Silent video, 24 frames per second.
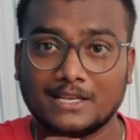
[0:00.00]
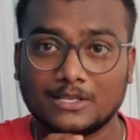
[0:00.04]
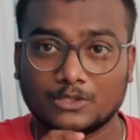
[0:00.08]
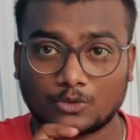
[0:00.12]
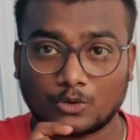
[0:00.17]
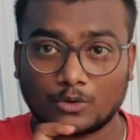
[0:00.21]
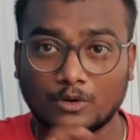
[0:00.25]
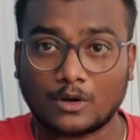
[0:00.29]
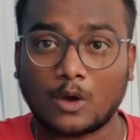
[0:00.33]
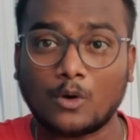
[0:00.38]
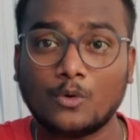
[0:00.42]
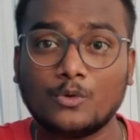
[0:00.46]

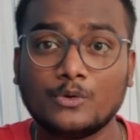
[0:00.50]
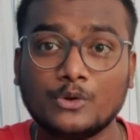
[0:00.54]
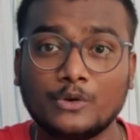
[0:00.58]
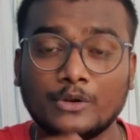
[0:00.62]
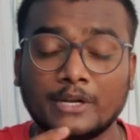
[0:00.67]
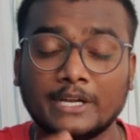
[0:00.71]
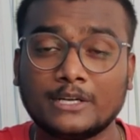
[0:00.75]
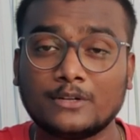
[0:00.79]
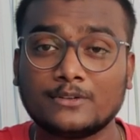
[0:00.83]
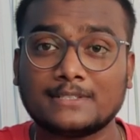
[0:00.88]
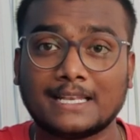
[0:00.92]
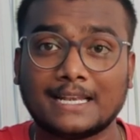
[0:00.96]
So now you
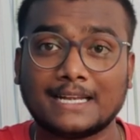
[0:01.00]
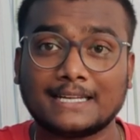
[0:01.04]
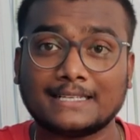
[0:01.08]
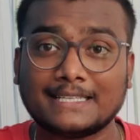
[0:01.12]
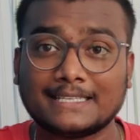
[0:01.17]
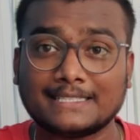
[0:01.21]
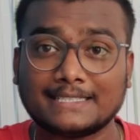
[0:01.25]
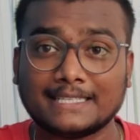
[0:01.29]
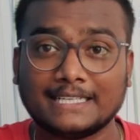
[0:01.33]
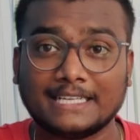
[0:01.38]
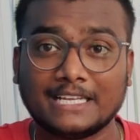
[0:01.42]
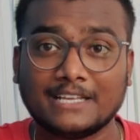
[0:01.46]
need to select
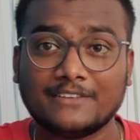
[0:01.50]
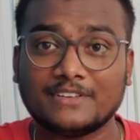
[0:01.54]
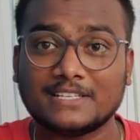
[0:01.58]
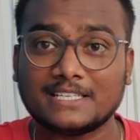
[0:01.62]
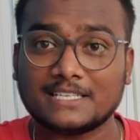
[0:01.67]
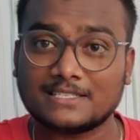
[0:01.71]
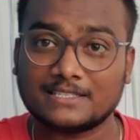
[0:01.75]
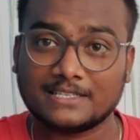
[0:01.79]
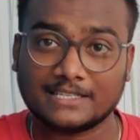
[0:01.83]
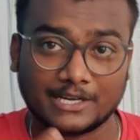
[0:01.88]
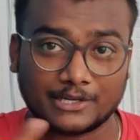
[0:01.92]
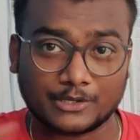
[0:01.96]
the city which
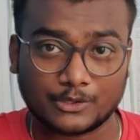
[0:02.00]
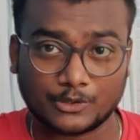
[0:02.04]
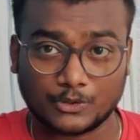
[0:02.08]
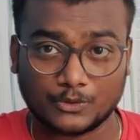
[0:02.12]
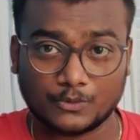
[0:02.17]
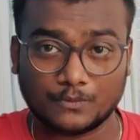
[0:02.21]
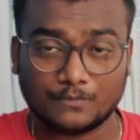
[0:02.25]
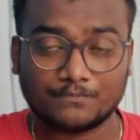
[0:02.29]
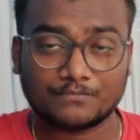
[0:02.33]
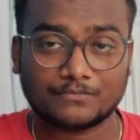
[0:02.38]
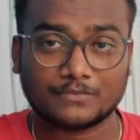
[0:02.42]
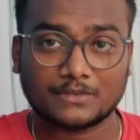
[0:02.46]
is near to
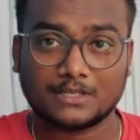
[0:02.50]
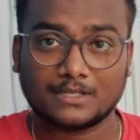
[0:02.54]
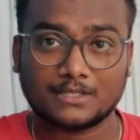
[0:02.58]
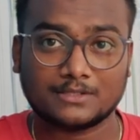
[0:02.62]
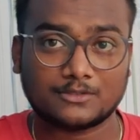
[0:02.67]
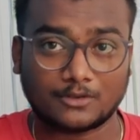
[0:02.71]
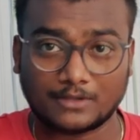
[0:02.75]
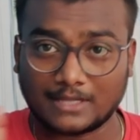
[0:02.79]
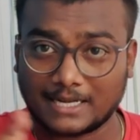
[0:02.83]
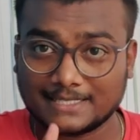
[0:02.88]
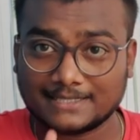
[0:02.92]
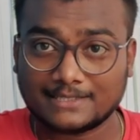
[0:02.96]
you.
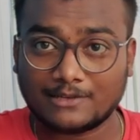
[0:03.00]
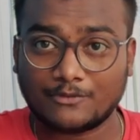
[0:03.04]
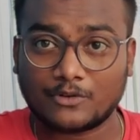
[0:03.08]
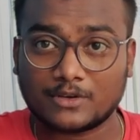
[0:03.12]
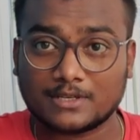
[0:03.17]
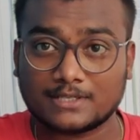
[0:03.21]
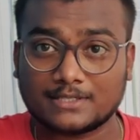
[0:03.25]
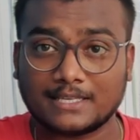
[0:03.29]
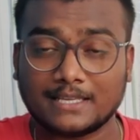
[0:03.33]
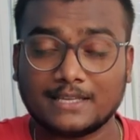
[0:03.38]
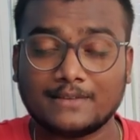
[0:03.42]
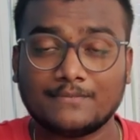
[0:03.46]
So that is the
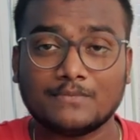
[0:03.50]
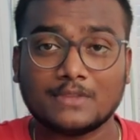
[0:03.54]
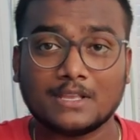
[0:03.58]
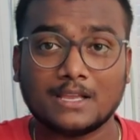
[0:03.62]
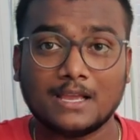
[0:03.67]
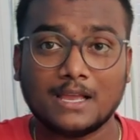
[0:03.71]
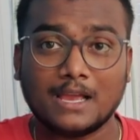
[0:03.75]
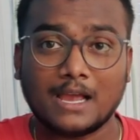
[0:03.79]
first thing.